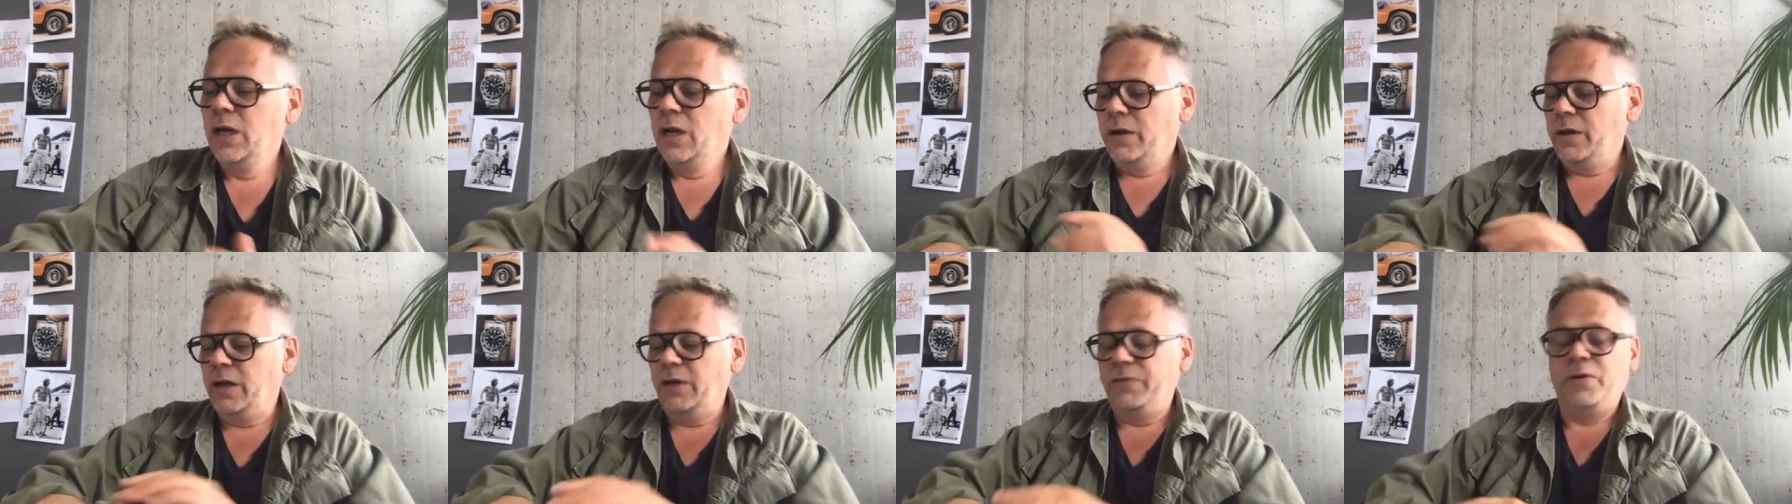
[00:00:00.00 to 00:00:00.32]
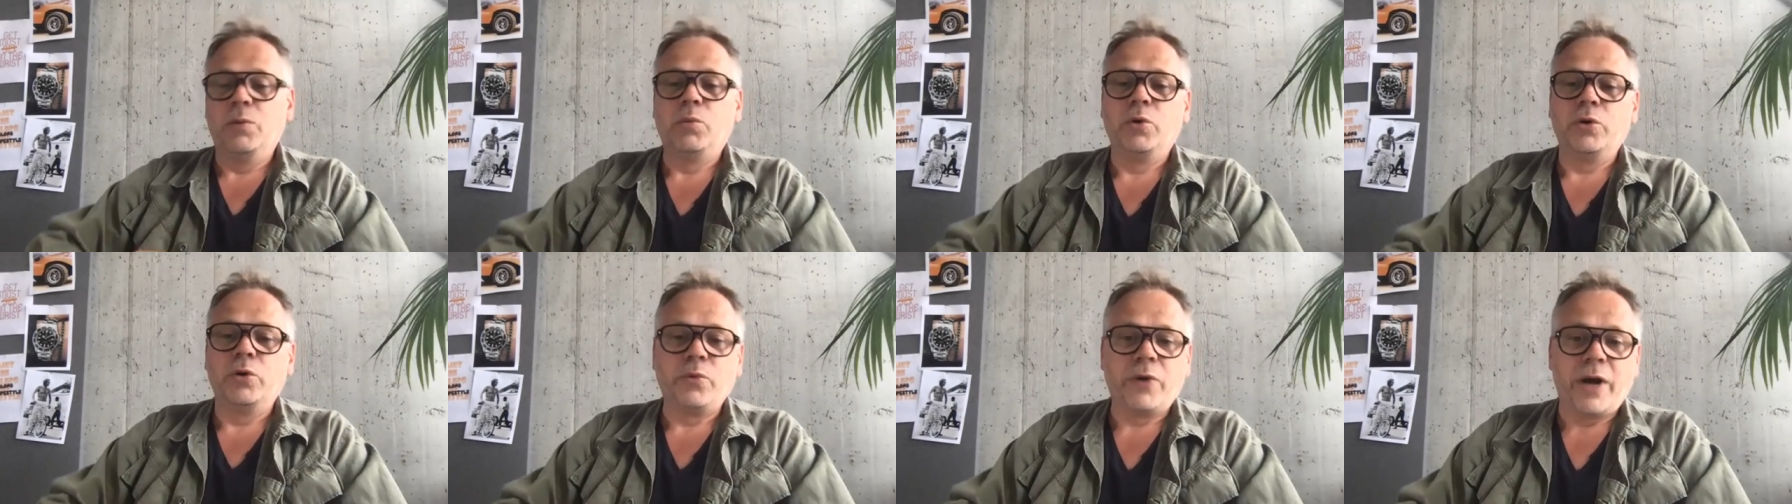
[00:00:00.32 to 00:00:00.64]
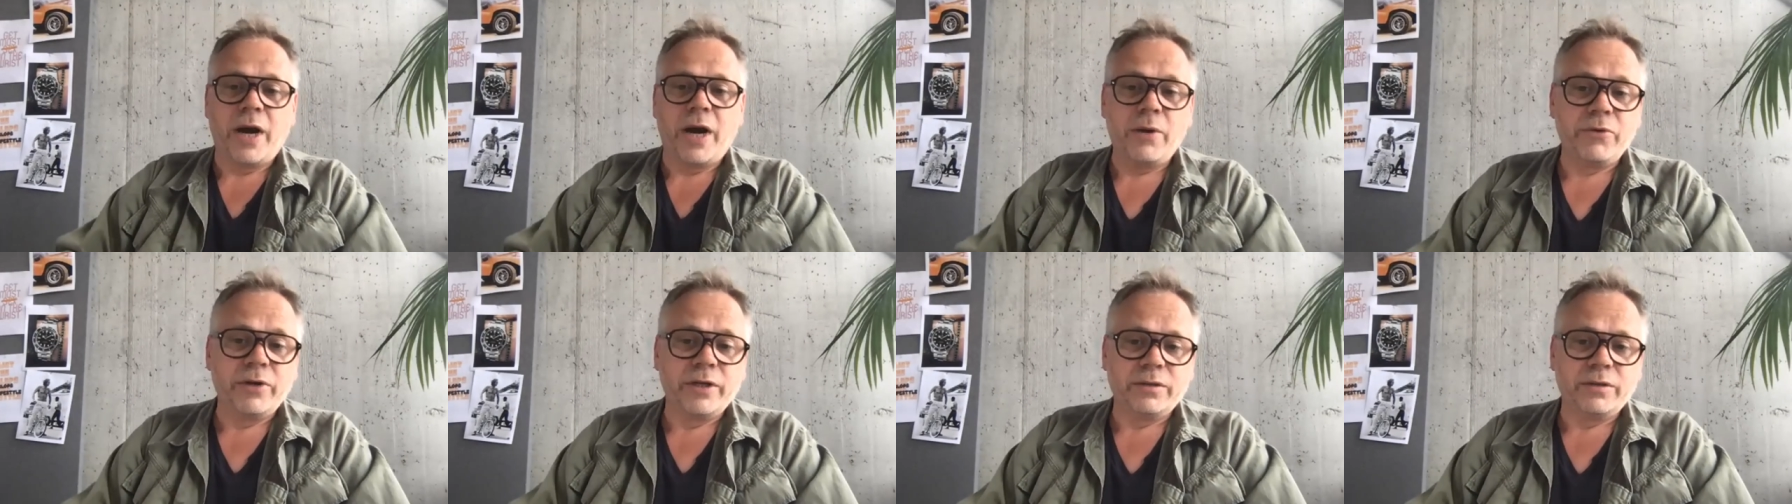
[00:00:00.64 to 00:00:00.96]
If you would
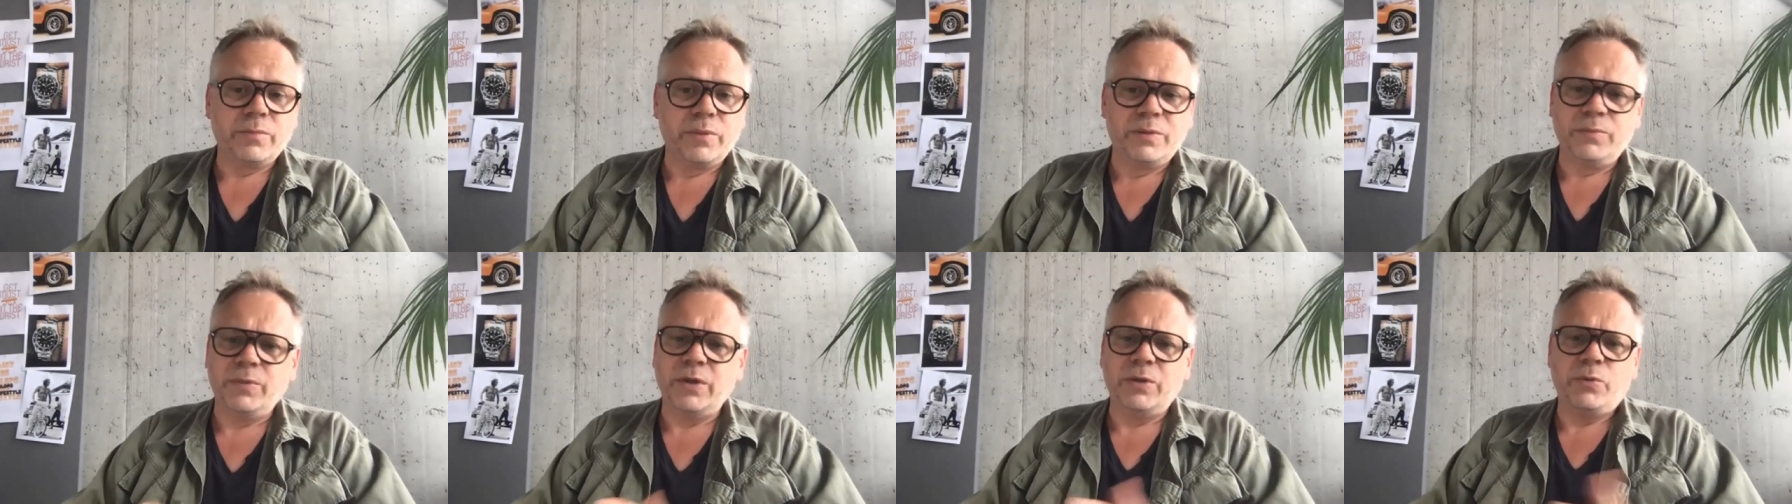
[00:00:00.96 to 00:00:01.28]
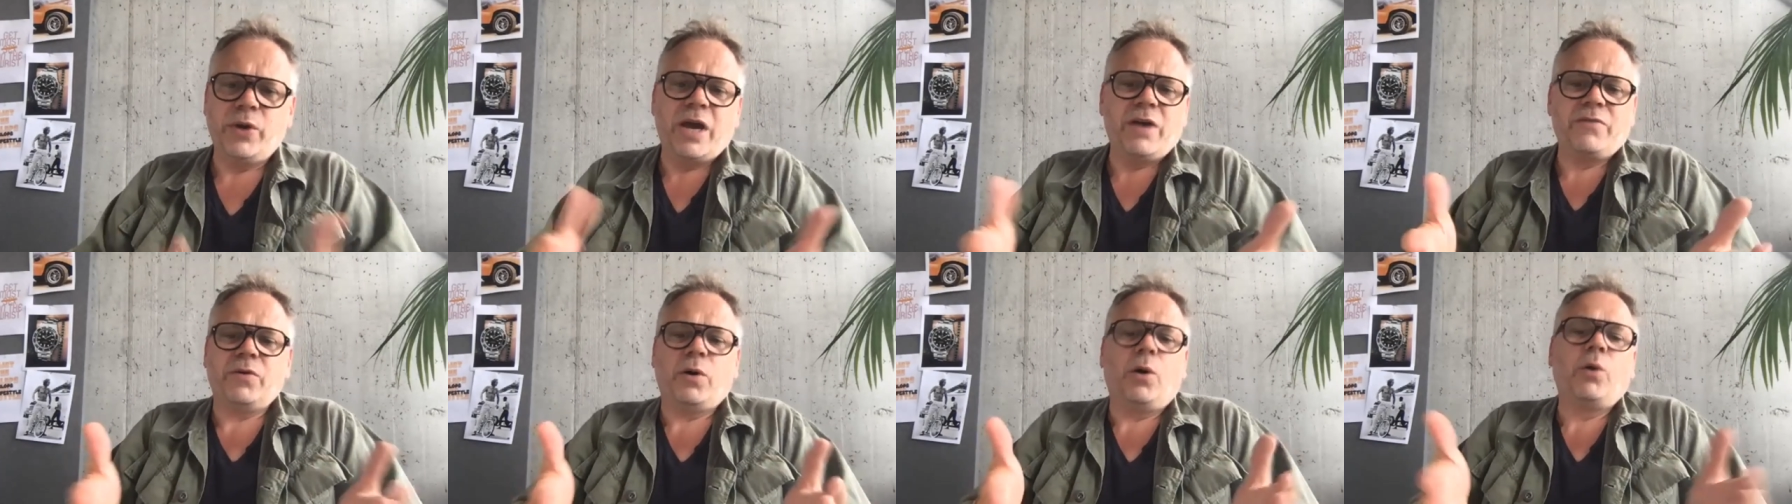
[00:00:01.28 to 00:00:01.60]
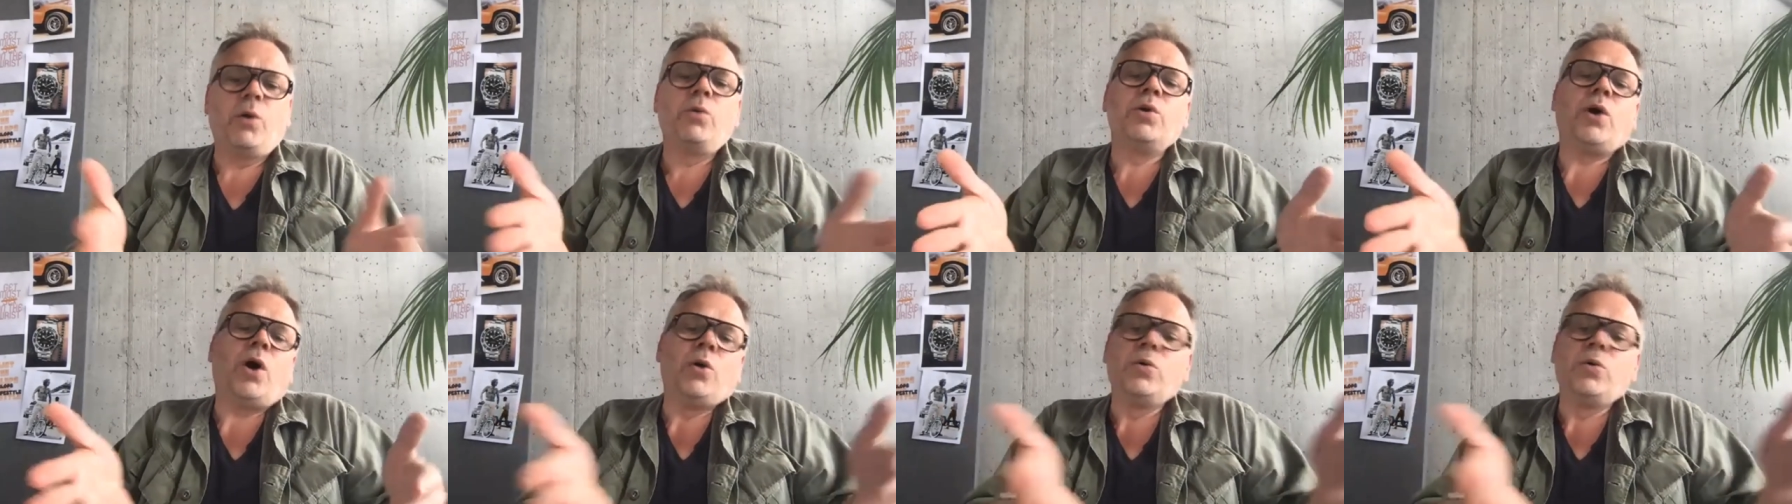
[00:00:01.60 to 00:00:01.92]
wear it, I mean, we yeah. have
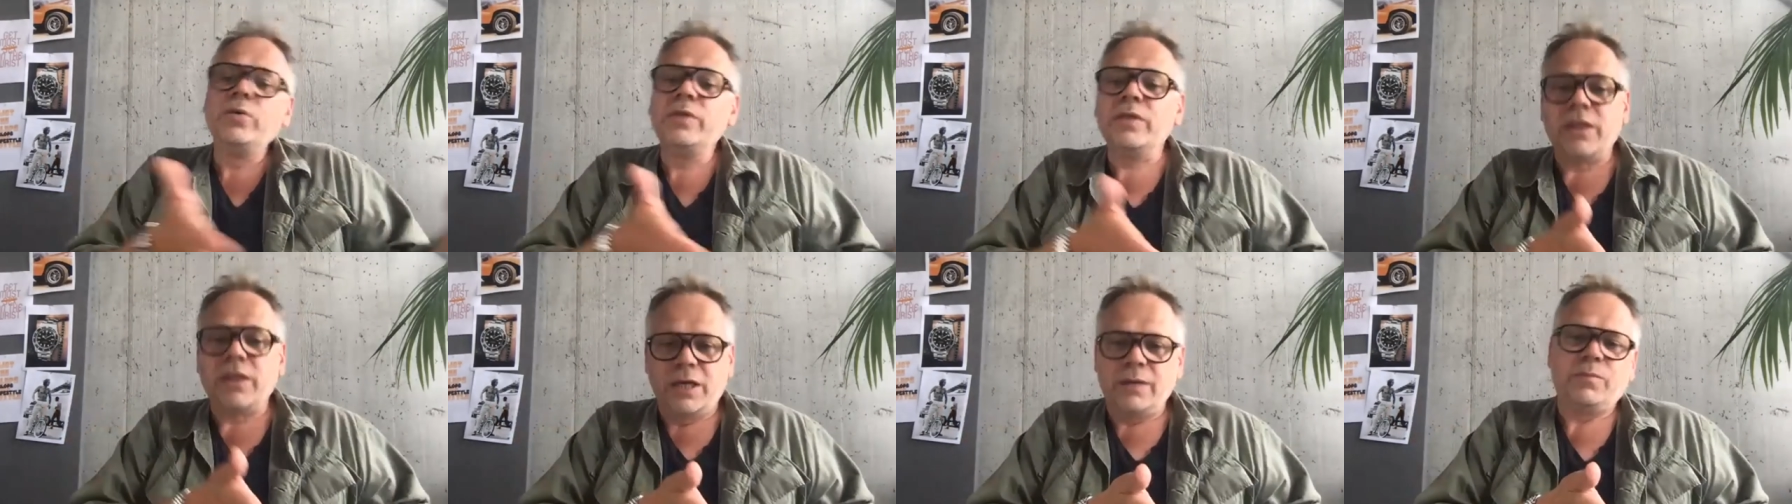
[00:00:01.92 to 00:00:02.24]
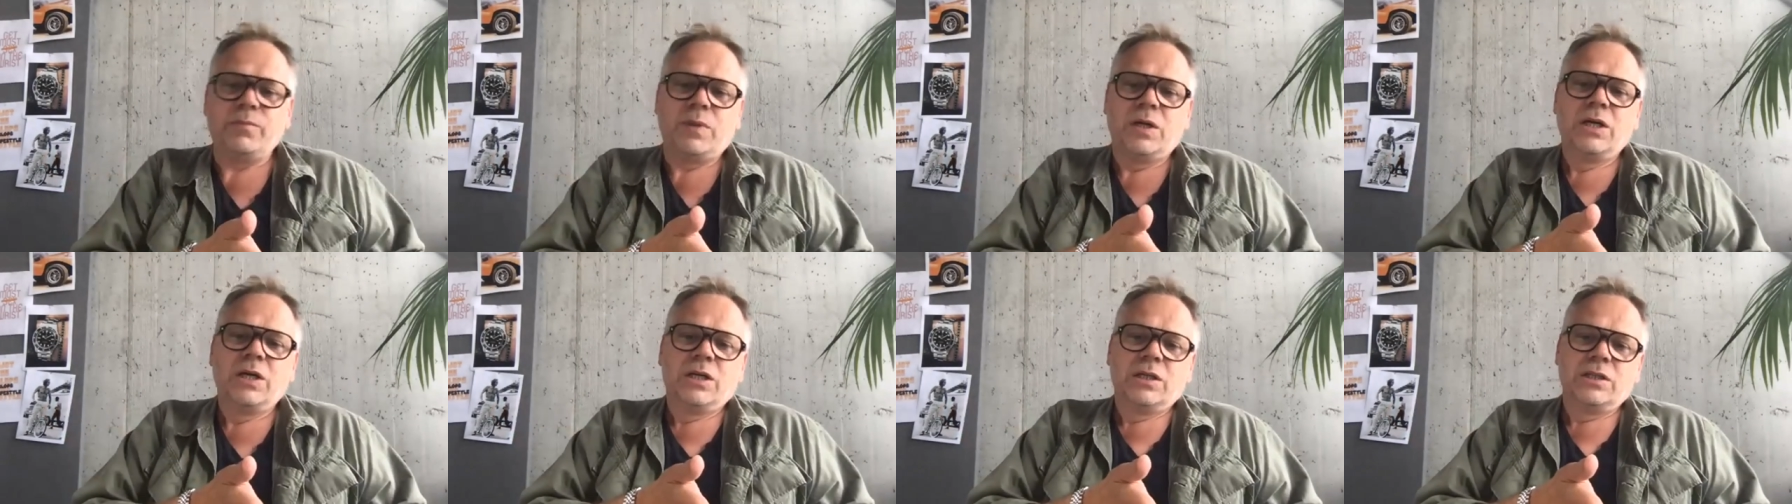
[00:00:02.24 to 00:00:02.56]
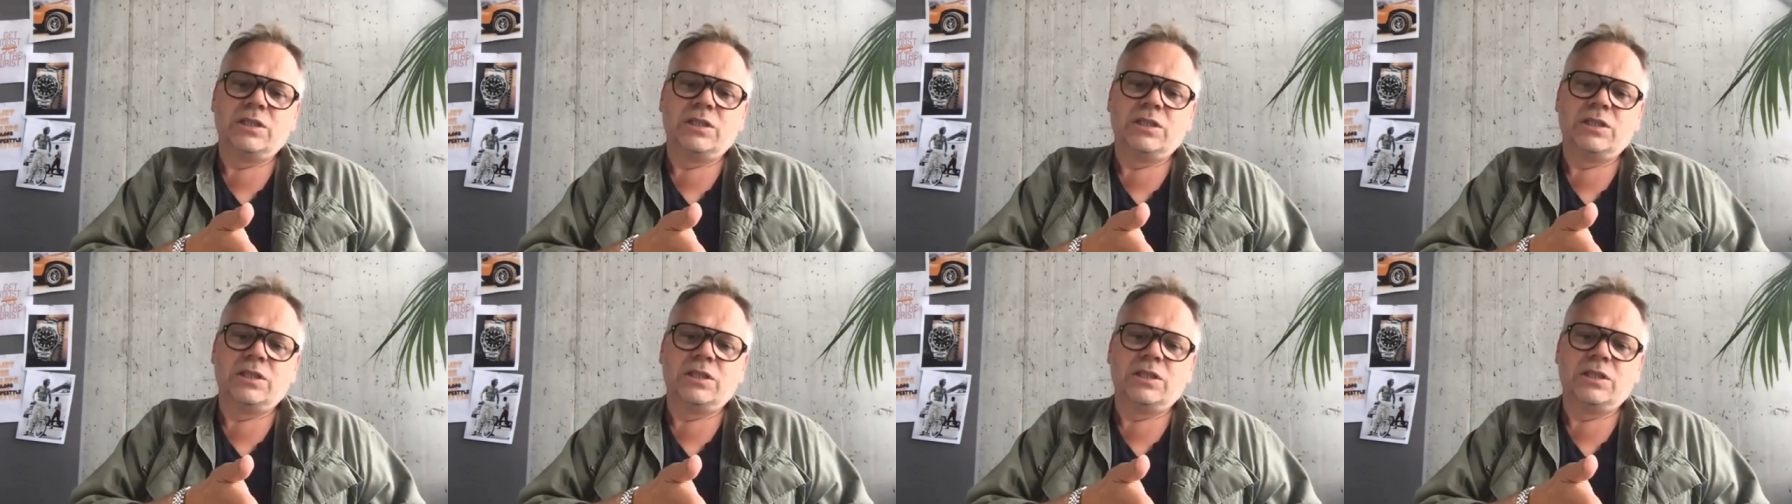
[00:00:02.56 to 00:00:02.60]
all owned them.